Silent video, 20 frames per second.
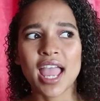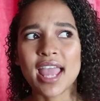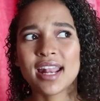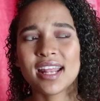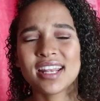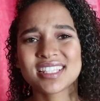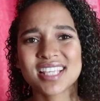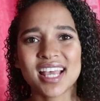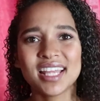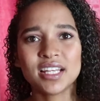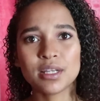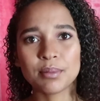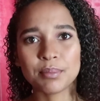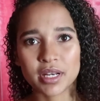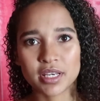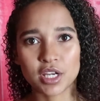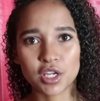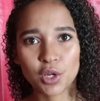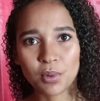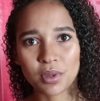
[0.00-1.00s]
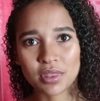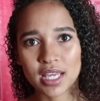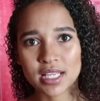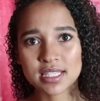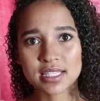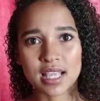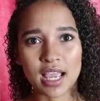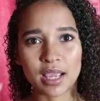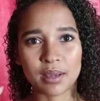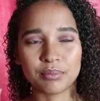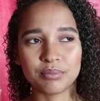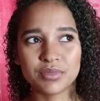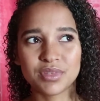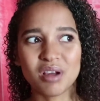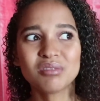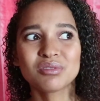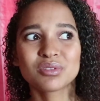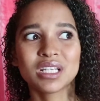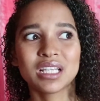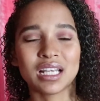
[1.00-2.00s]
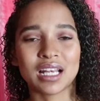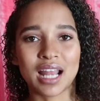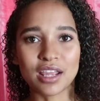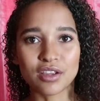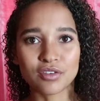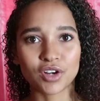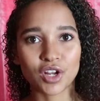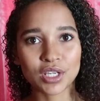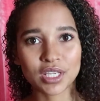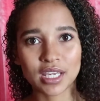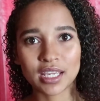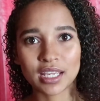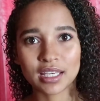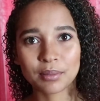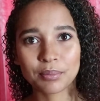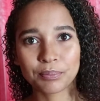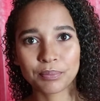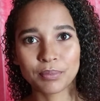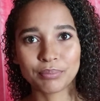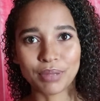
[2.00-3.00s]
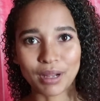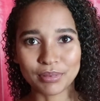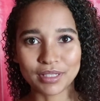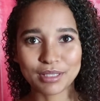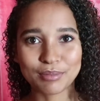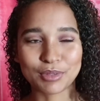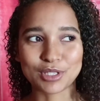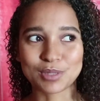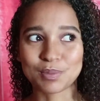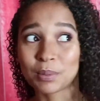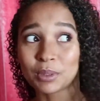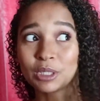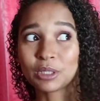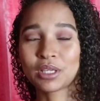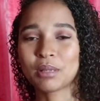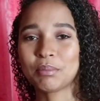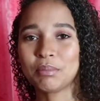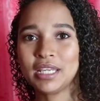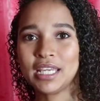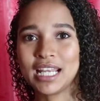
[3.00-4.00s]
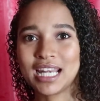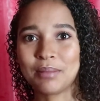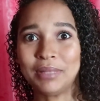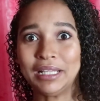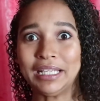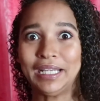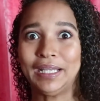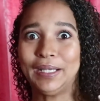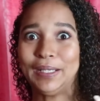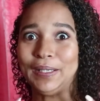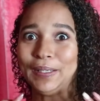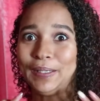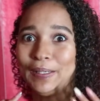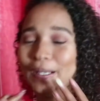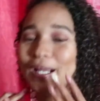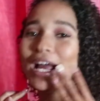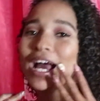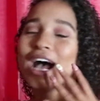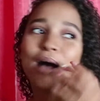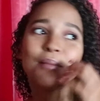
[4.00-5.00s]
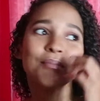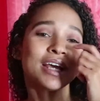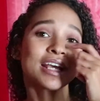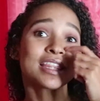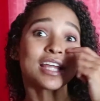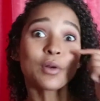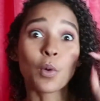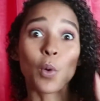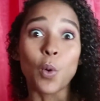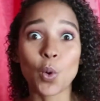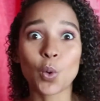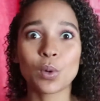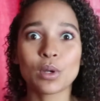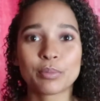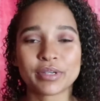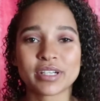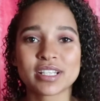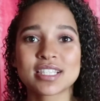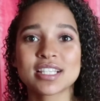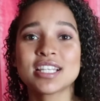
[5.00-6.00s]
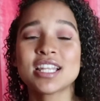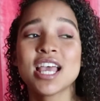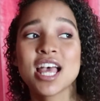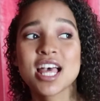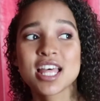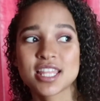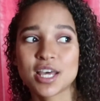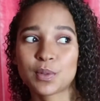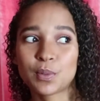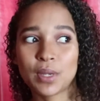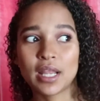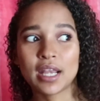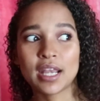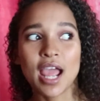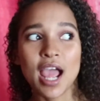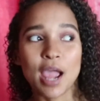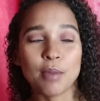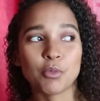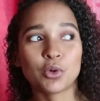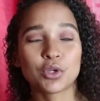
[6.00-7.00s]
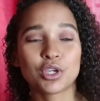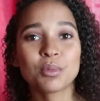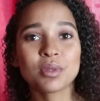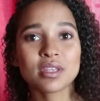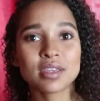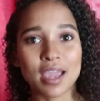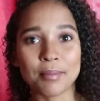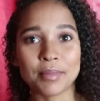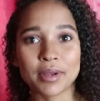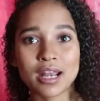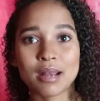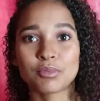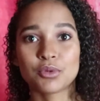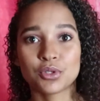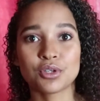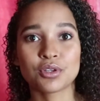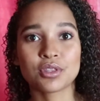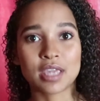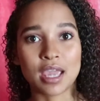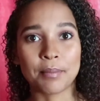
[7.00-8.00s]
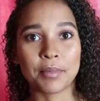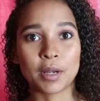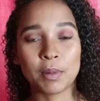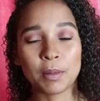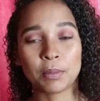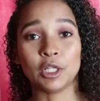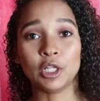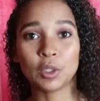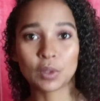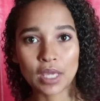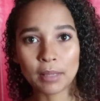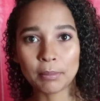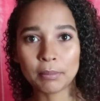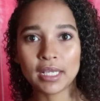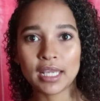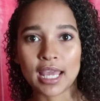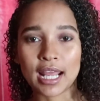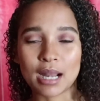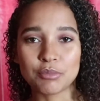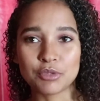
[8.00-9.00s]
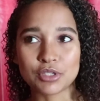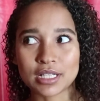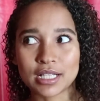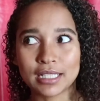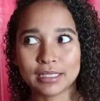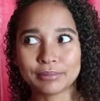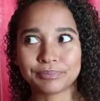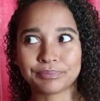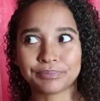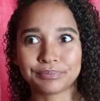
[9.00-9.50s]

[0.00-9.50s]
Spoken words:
And I decided I'm gonna take you with us. I don't really like vlogging in public because people look at me and I'm like, I'm like that awkward person that when I'm walking with the camera and I'm talking to the camera, people look at me and I'm just like,